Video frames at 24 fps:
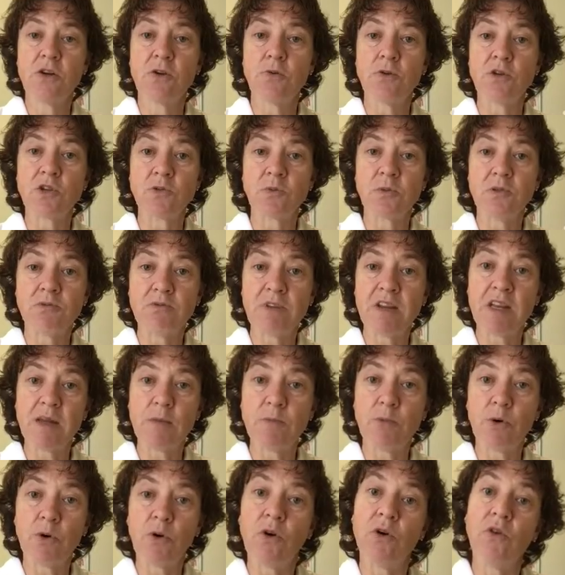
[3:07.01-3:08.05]
which will be really
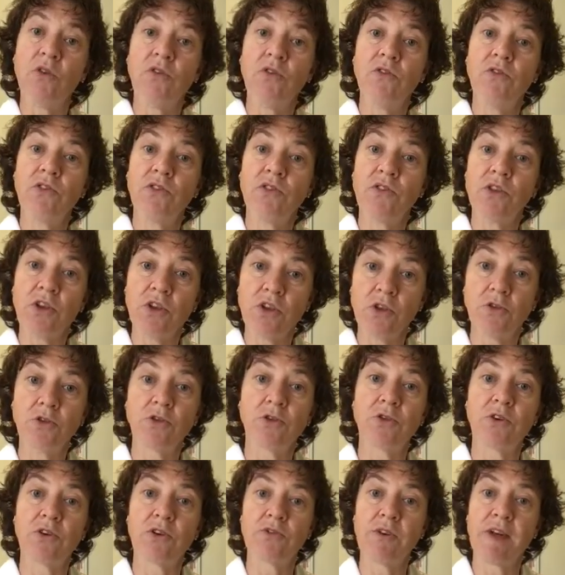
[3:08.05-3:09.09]
important that you'll
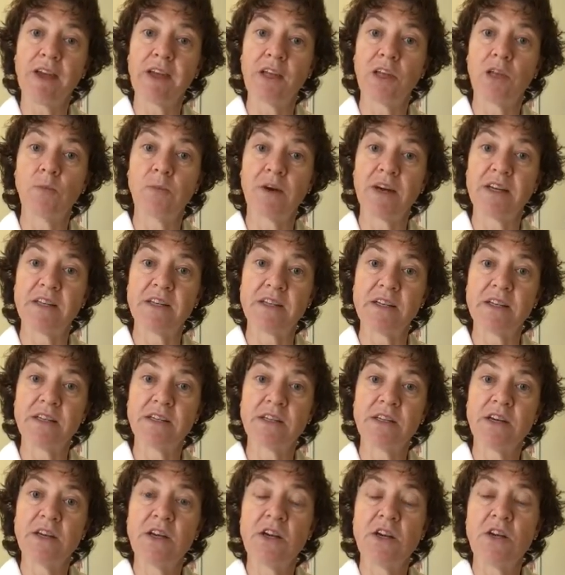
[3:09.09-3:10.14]
do on a regular
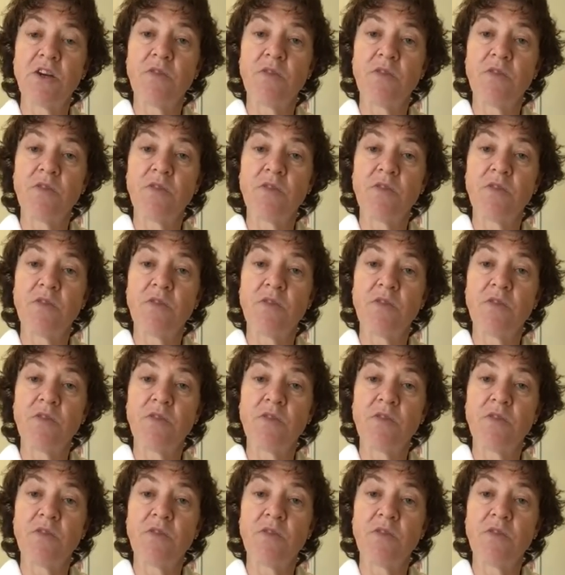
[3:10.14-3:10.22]
basis